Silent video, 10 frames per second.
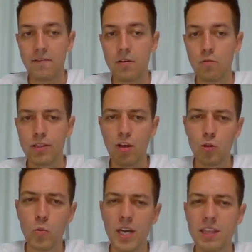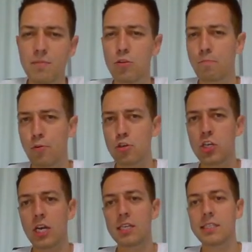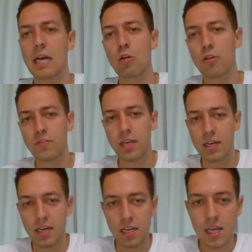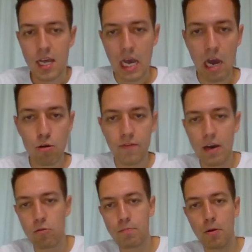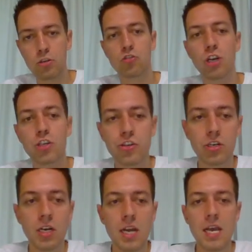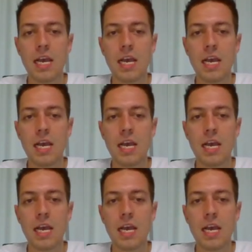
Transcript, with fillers: We don't want them to push us out of the out of our pawn structure.